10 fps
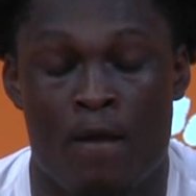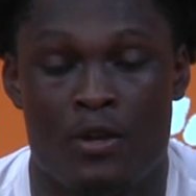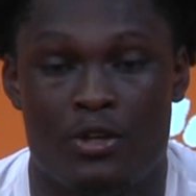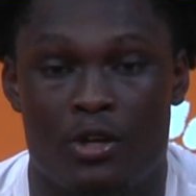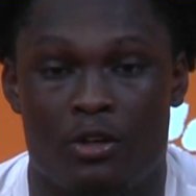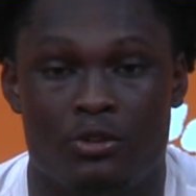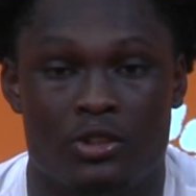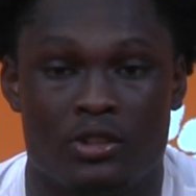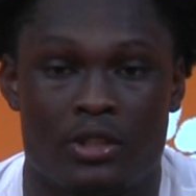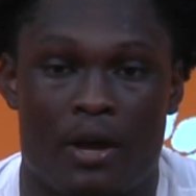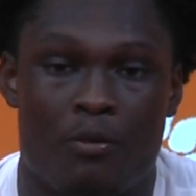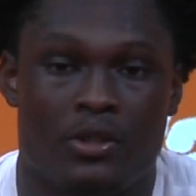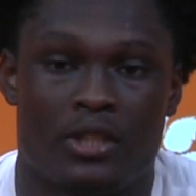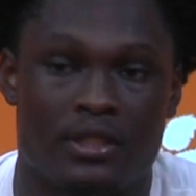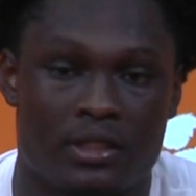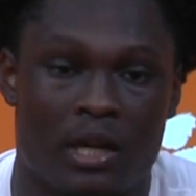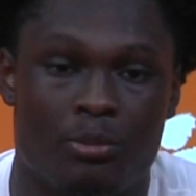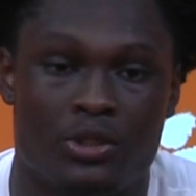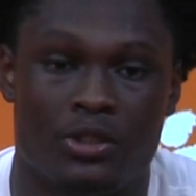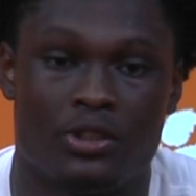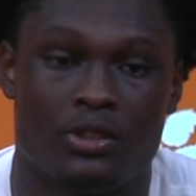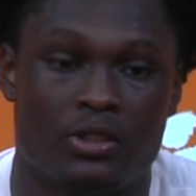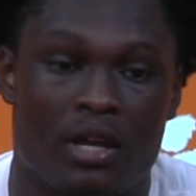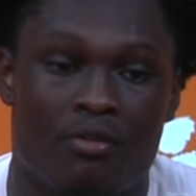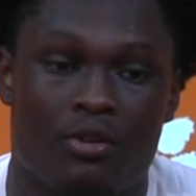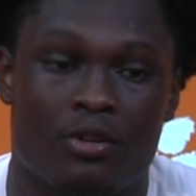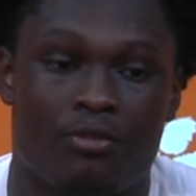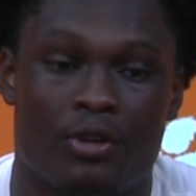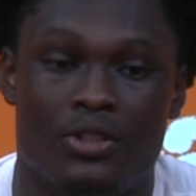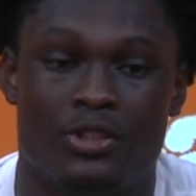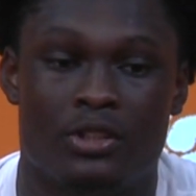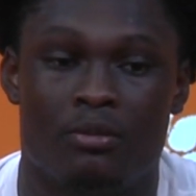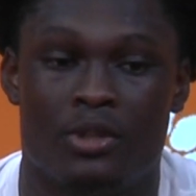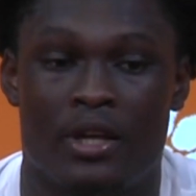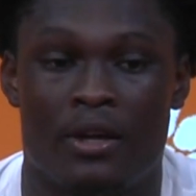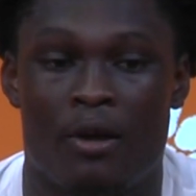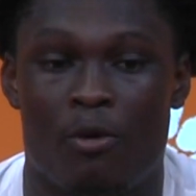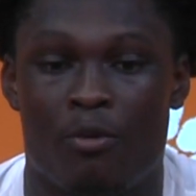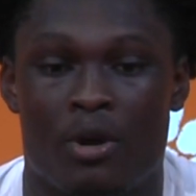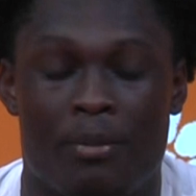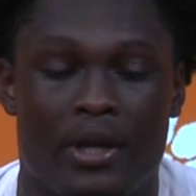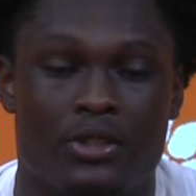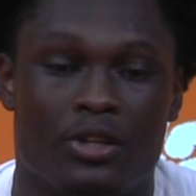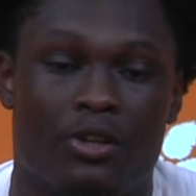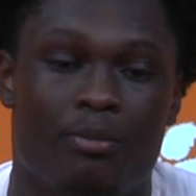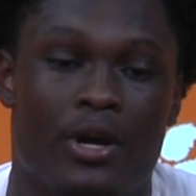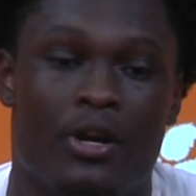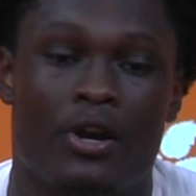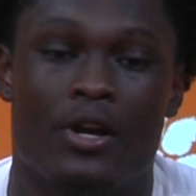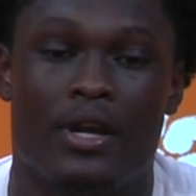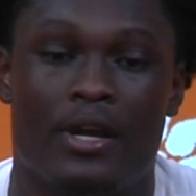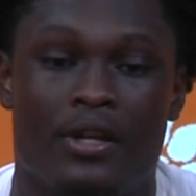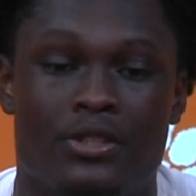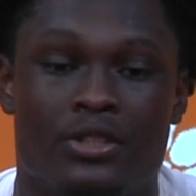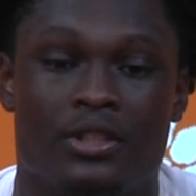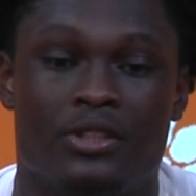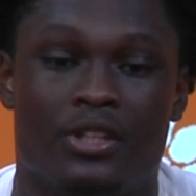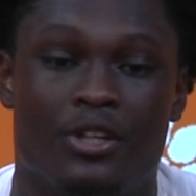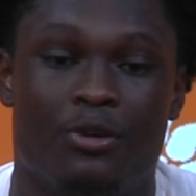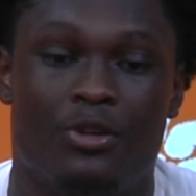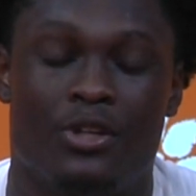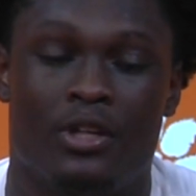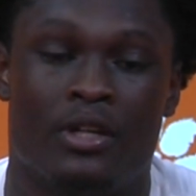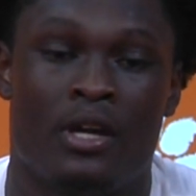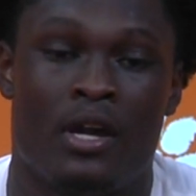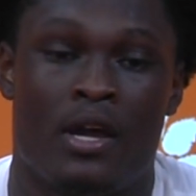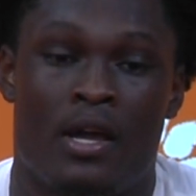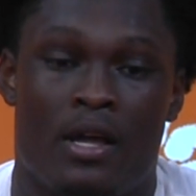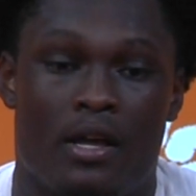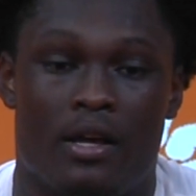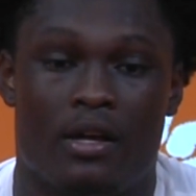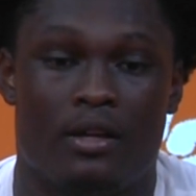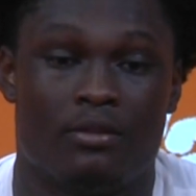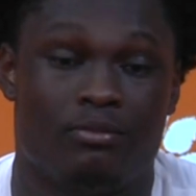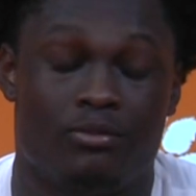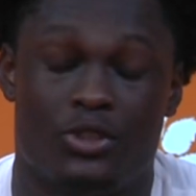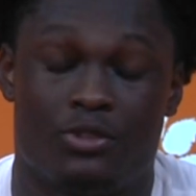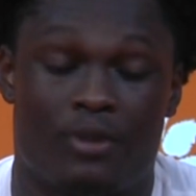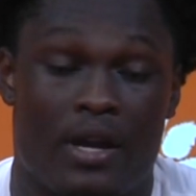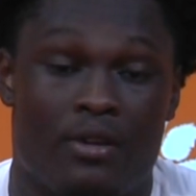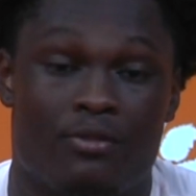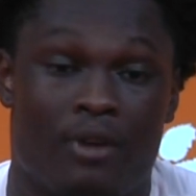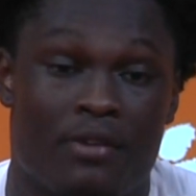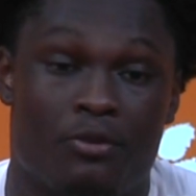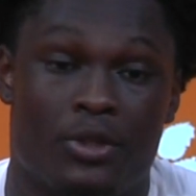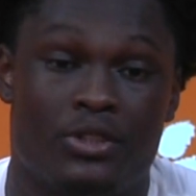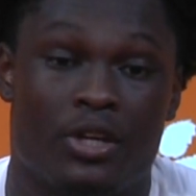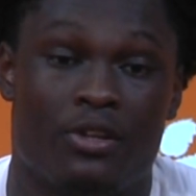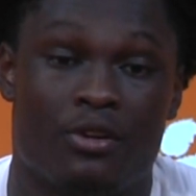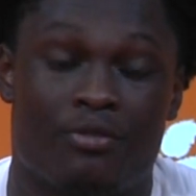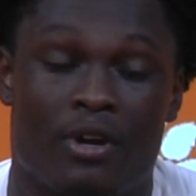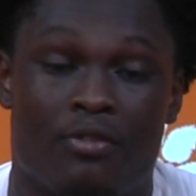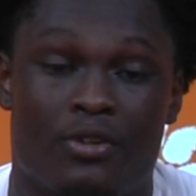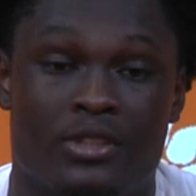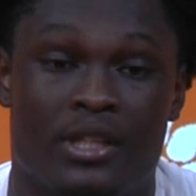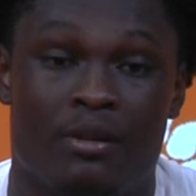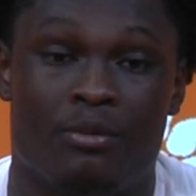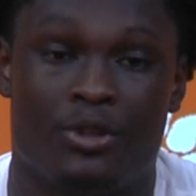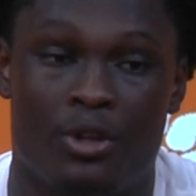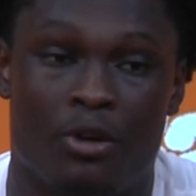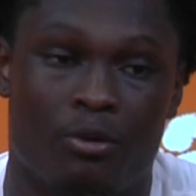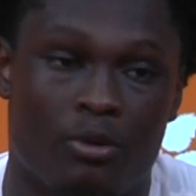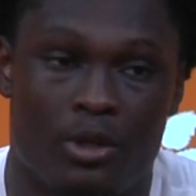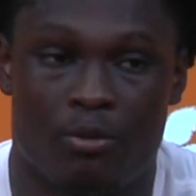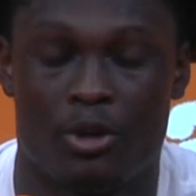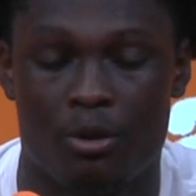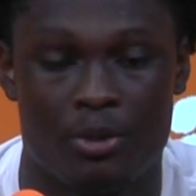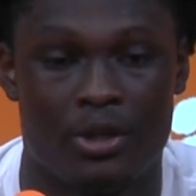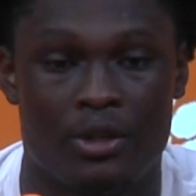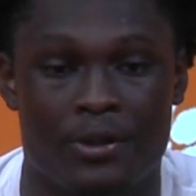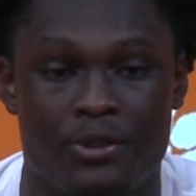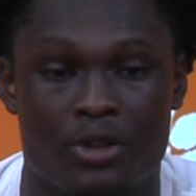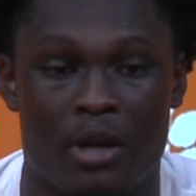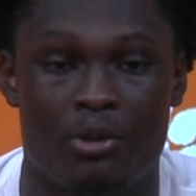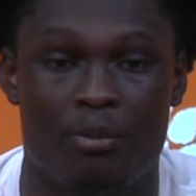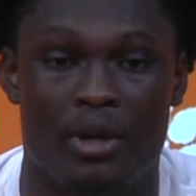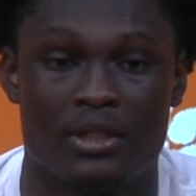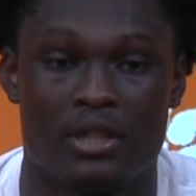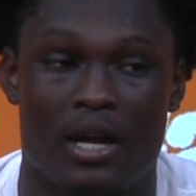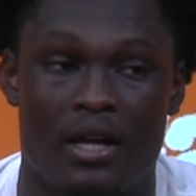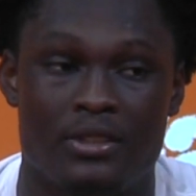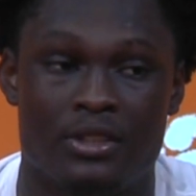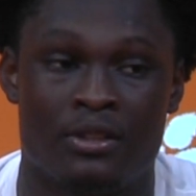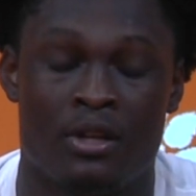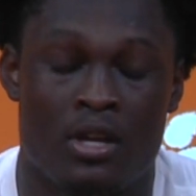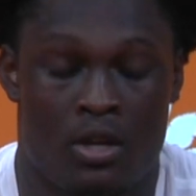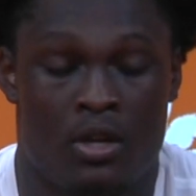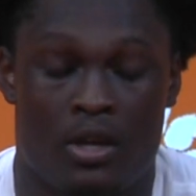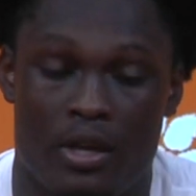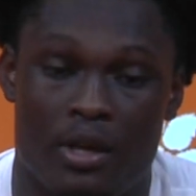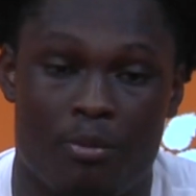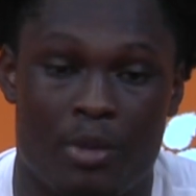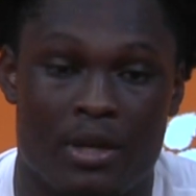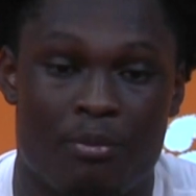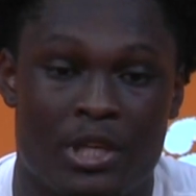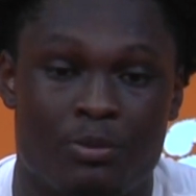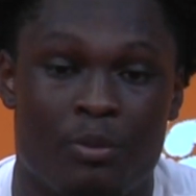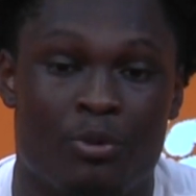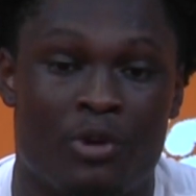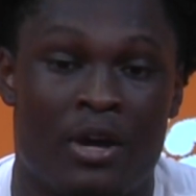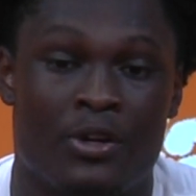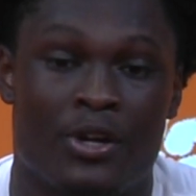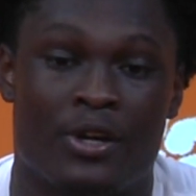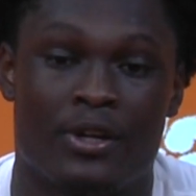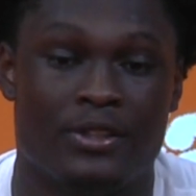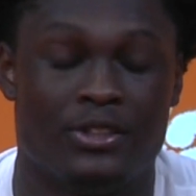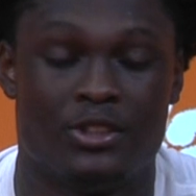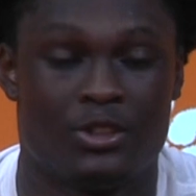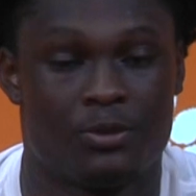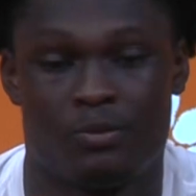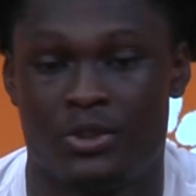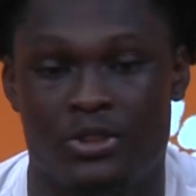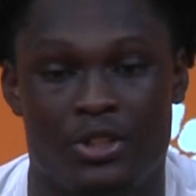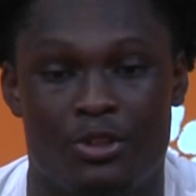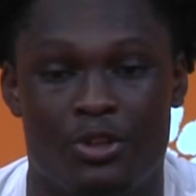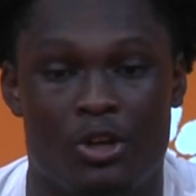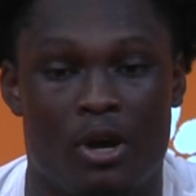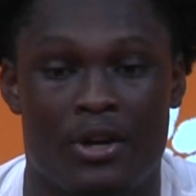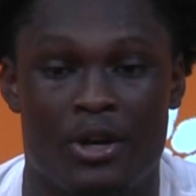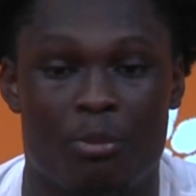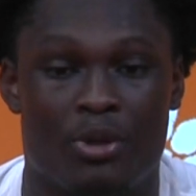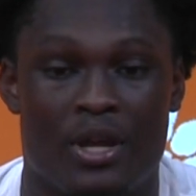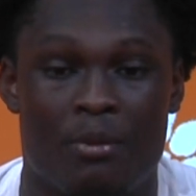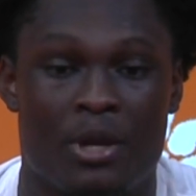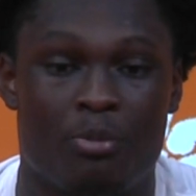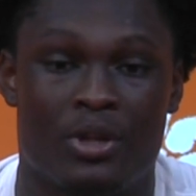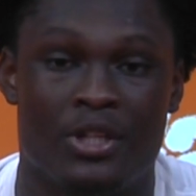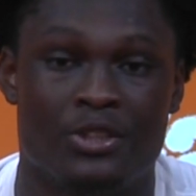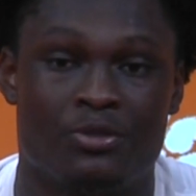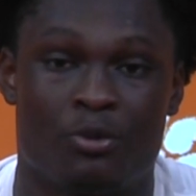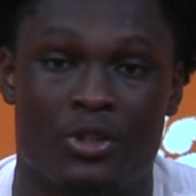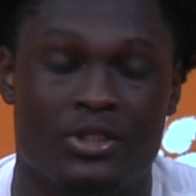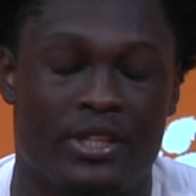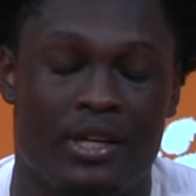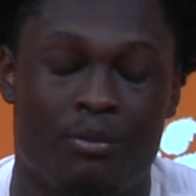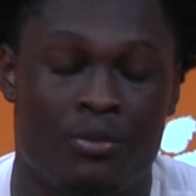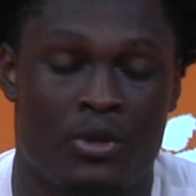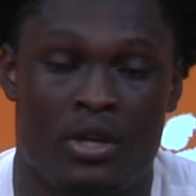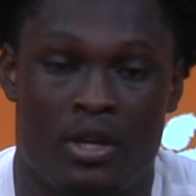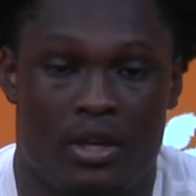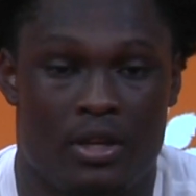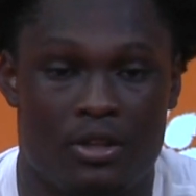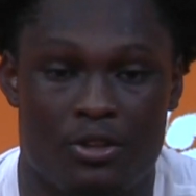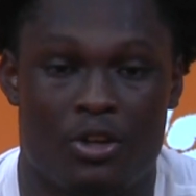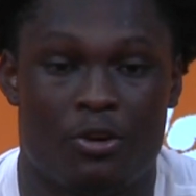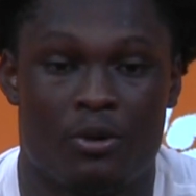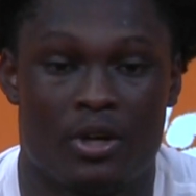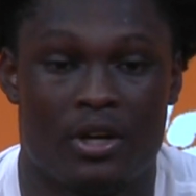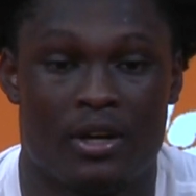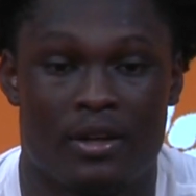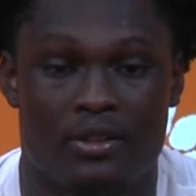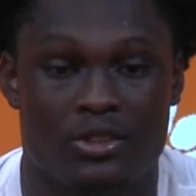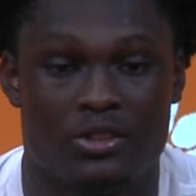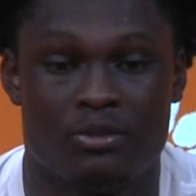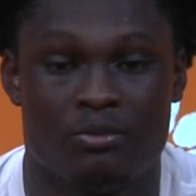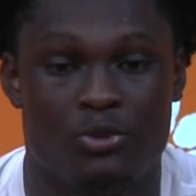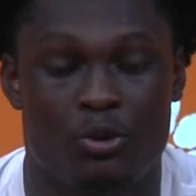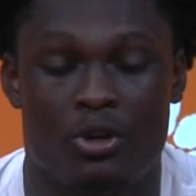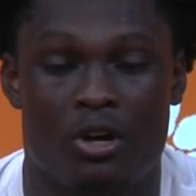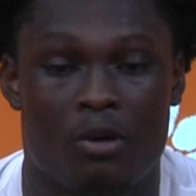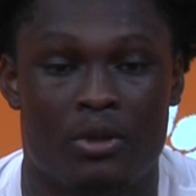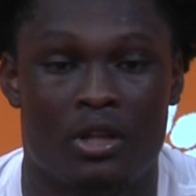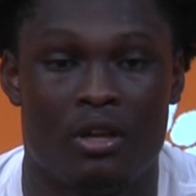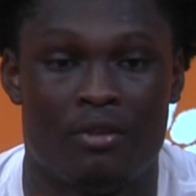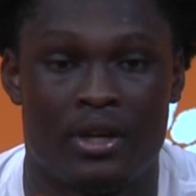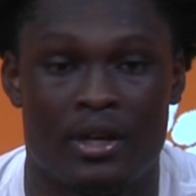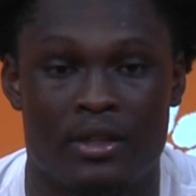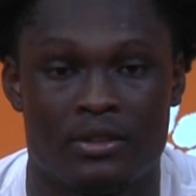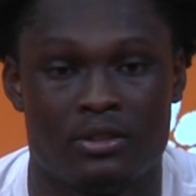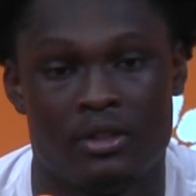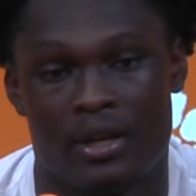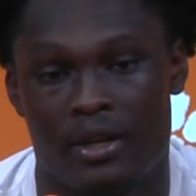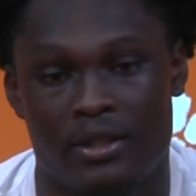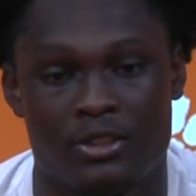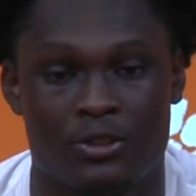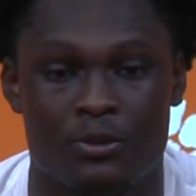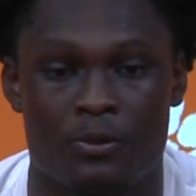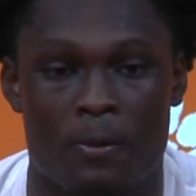you know, just I wouldn't say it's a competition, just having a friendship that we want to make each other better and just continuing to just fight for each other and fight team. You know, we're going to try to be the best guys and best people out there and just continue to go out there and play and make plays for the team and, you know, just do it all with love at that too.